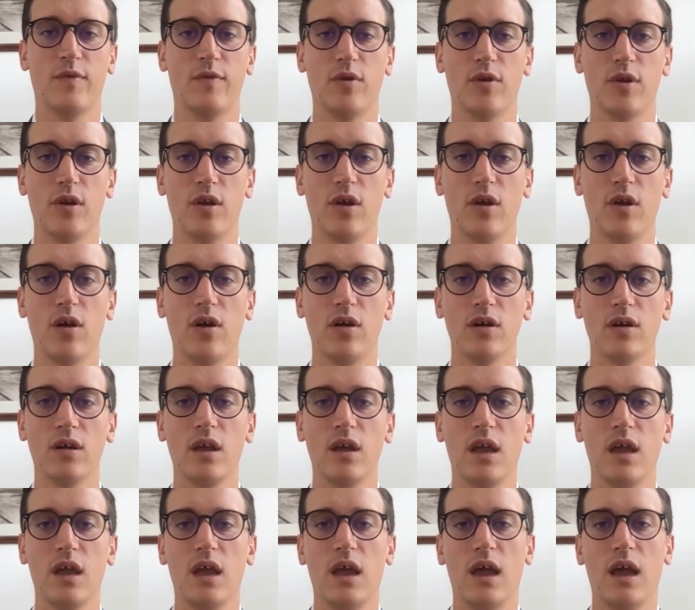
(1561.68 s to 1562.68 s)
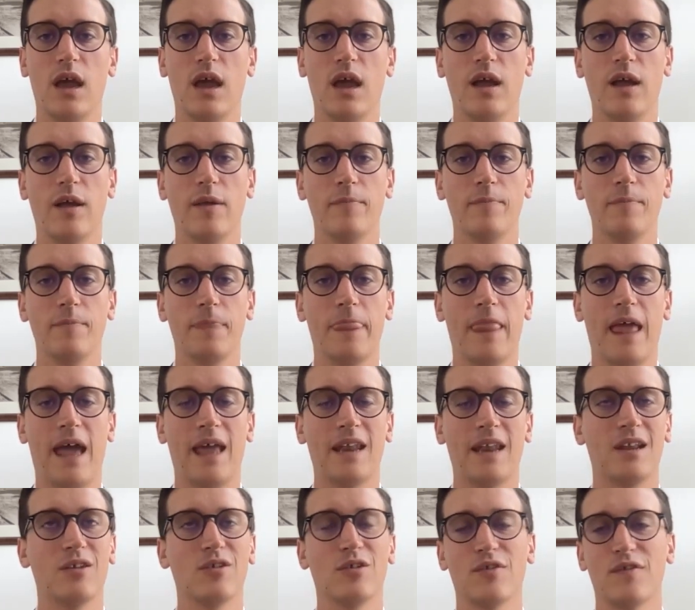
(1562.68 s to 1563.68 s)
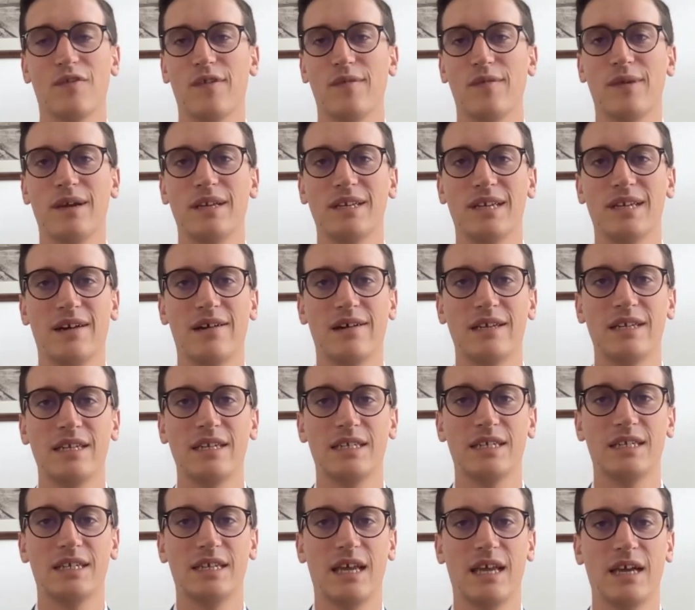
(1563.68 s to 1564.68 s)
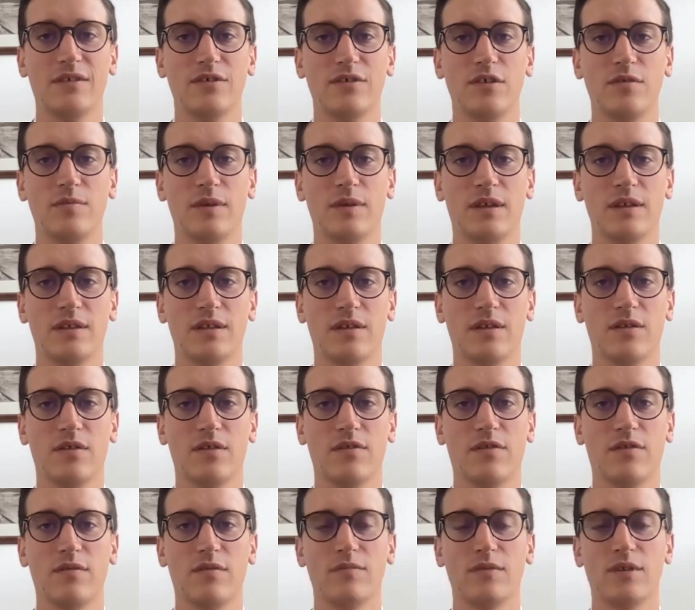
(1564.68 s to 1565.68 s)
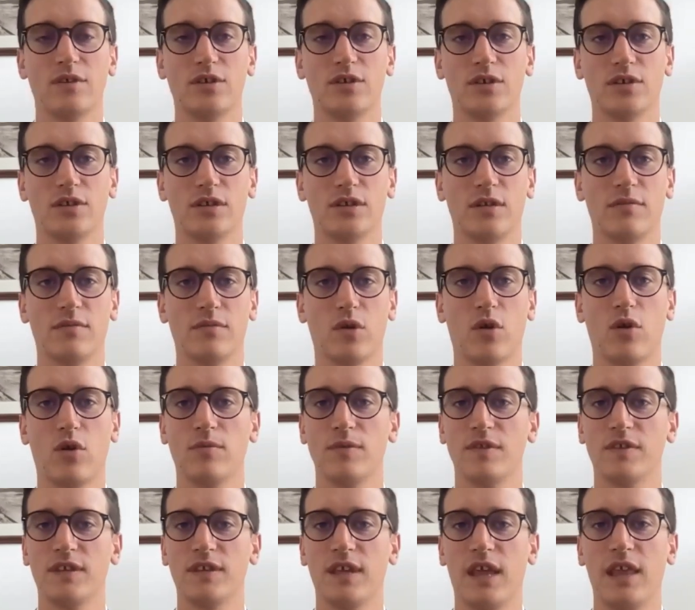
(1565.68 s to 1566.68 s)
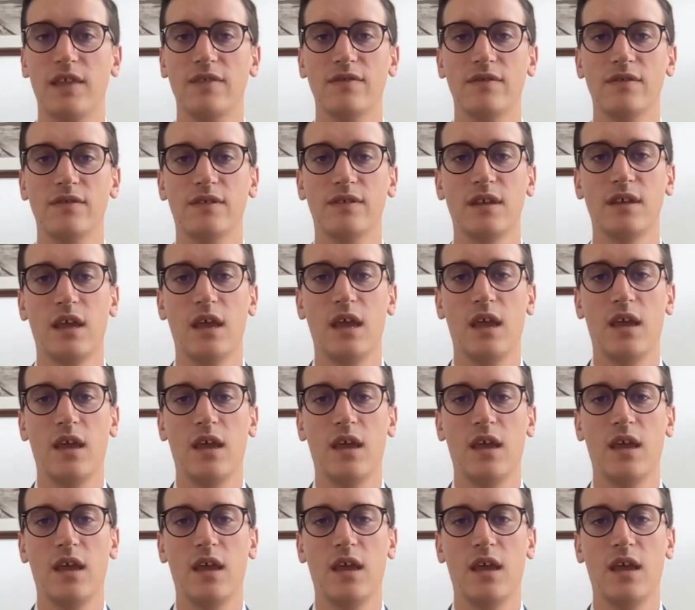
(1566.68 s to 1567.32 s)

gone along. And a lot of them I doubt I need to tell you, because a lot of them are just some common sense.